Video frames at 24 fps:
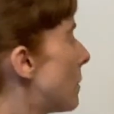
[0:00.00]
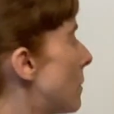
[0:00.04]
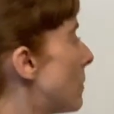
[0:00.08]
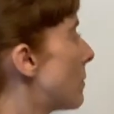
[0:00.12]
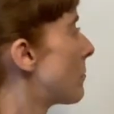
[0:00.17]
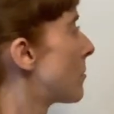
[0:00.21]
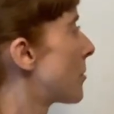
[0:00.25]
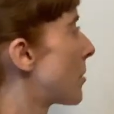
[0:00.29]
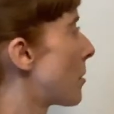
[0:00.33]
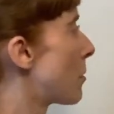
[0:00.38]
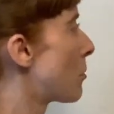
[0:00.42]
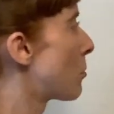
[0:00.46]

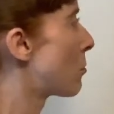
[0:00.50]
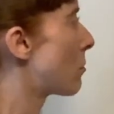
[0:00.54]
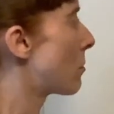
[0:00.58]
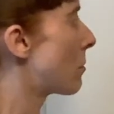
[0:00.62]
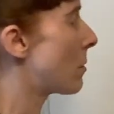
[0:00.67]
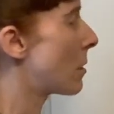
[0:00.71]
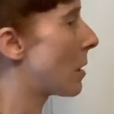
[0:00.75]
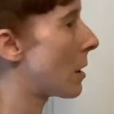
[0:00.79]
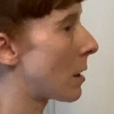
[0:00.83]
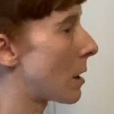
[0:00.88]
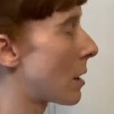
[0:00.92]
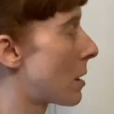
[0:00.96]
So
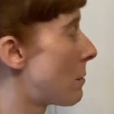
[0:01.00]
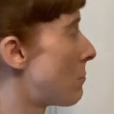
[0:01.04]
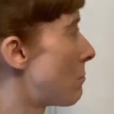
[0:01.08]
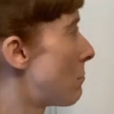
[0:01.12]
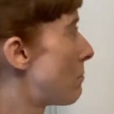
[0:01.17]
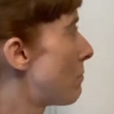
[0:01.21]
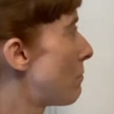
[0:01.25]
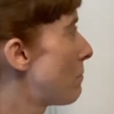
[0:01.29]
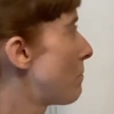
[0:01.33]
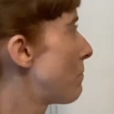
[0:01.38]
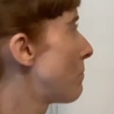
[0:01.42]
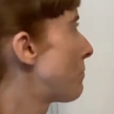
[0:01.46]

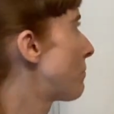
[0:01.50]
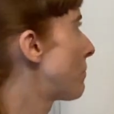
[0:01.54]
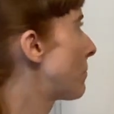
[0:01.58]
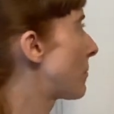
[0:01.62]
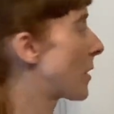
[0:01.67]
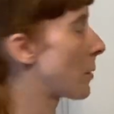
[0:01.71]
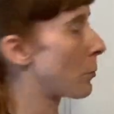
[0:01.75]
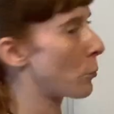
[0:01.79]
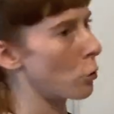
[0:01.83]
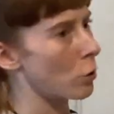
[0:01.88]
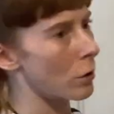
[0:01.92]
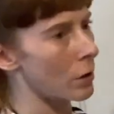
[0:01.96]

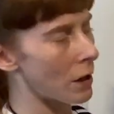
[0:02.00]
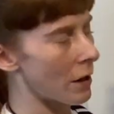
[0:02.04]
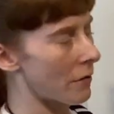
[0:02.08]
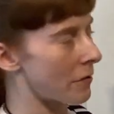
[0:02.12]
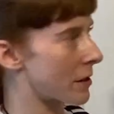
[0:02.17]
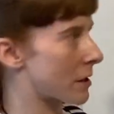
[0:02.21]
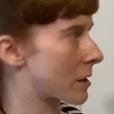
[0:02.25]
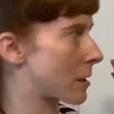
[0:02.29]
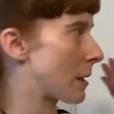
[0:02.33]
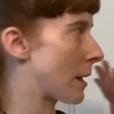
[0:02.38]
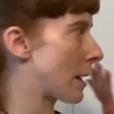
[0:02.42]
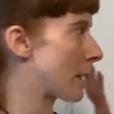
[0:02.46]
the moral of
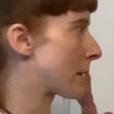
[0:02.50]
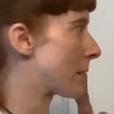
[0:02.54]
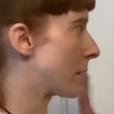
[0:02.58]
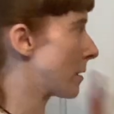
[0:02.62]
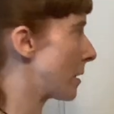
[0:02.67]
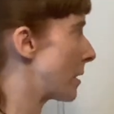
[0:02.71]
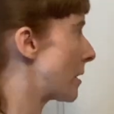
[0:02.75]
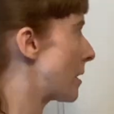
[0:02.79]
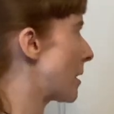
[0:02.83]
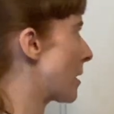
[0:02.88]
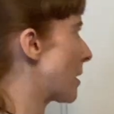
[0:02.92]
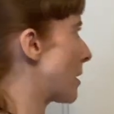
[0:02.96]
this
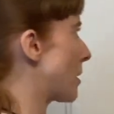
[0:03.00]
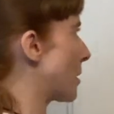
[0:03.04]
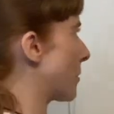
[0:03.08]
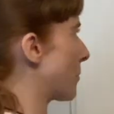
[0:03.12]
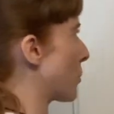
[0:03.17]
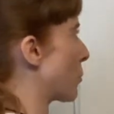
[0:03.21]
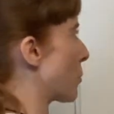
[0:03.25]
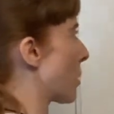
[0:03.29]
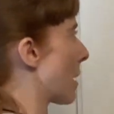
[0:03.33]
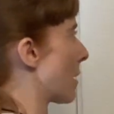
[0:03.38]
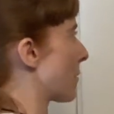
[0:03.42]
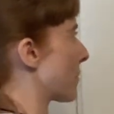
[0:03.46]
lesson is if
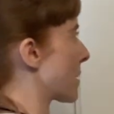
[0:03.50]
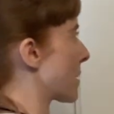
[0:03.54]
you have